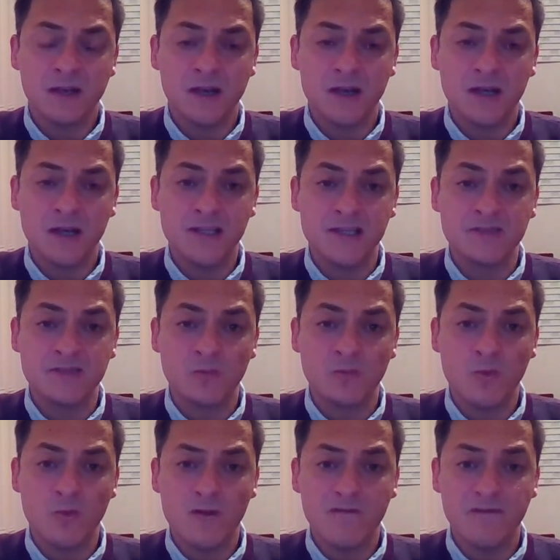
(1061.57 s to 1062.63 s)
is
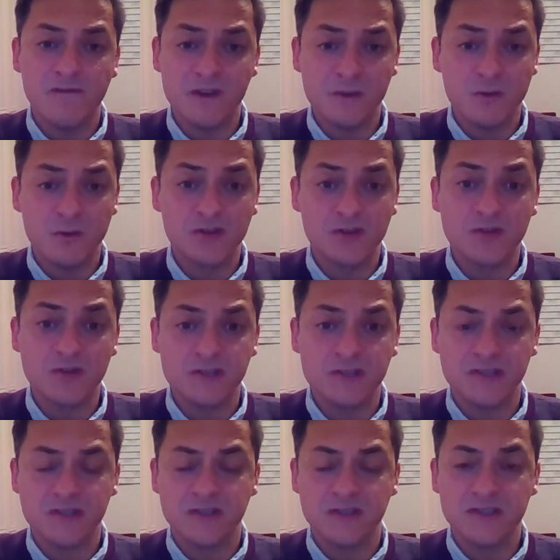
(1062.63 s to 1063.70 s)
very well suited
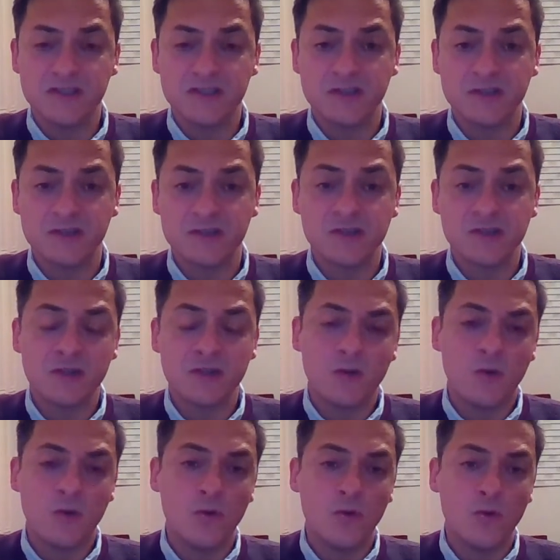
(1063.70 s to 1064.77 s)
to conditions,
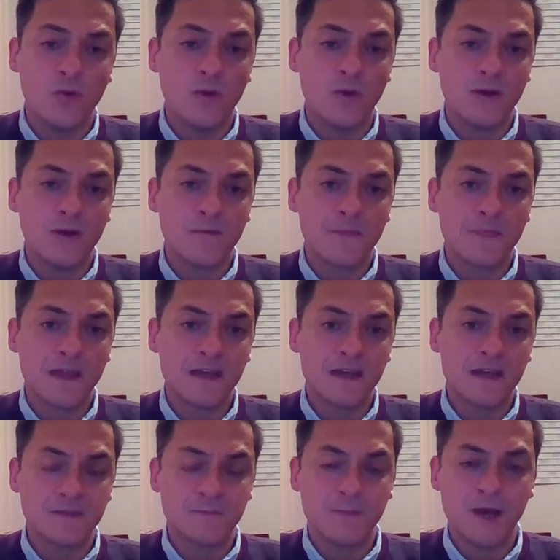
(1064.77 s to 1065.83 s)
or has
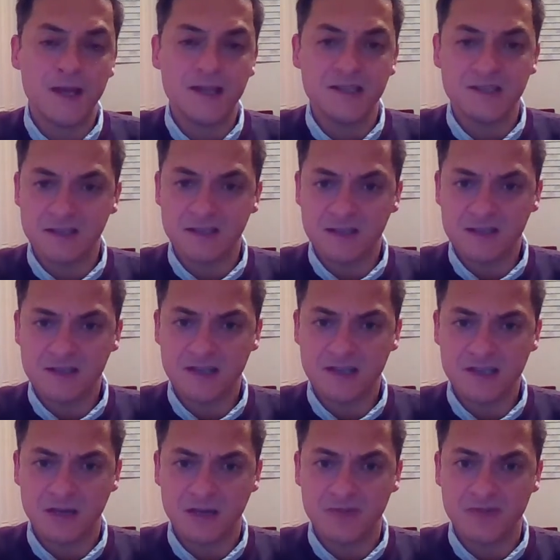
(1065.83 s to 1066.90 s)
a pace
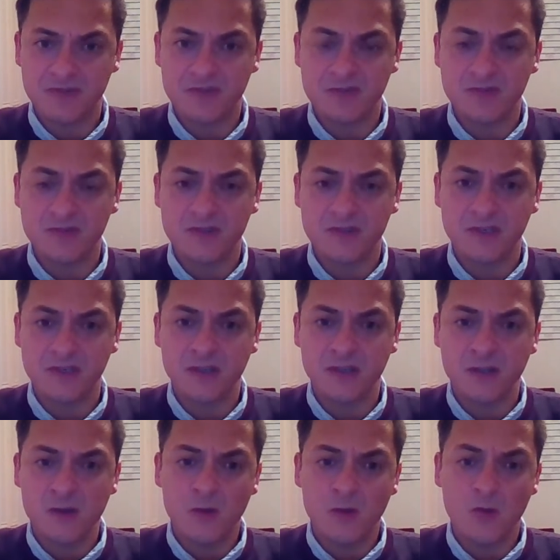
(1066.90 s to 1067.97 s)
setup that suits it,
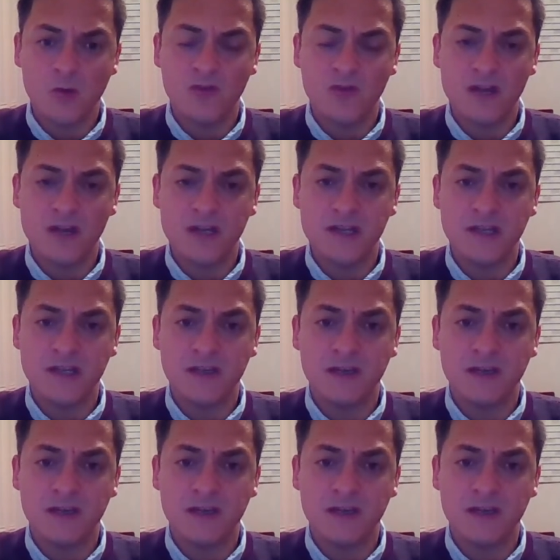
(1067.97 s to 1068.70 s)
or a